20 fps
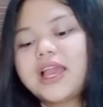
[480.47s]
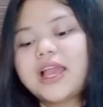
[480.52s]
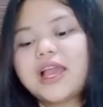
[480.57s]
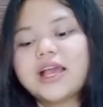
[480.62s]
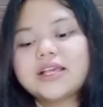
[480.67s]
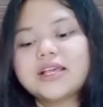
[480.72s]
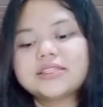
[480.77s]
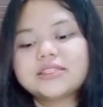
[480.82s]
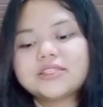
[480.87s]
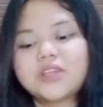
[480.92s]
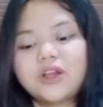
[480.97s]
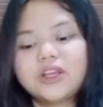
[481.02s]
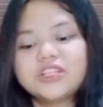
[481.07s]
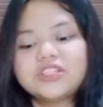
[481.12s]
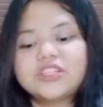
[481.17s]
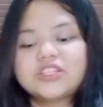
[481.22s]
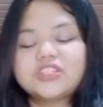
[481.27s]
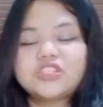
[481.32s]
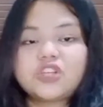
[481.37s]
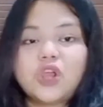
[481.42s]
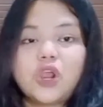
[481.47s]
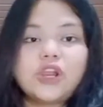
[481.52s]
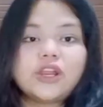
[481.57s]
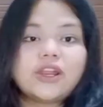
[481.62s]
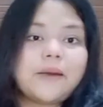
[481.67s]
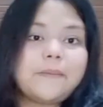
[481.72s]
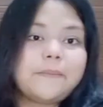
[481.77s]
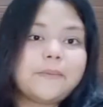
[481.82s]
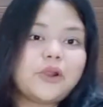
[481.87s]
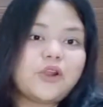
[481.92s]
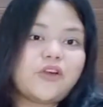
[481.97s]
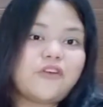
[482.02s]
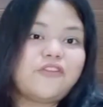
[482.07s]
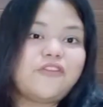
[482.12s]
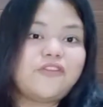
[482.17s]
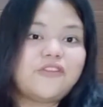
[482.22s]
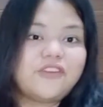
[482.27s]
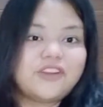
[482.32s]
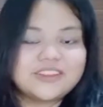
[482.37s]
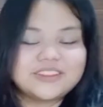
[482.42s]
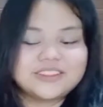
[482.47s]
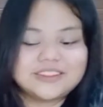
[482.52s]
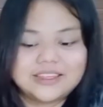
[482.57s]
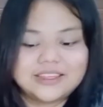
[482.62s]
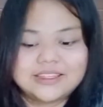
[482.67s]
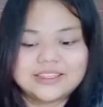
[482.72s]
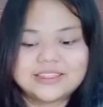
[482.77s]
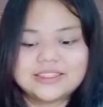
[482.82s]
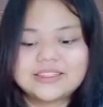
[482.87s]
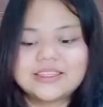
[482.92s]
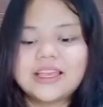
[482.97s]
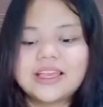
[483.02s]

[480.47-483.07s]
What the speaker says: Song is a short number of verses,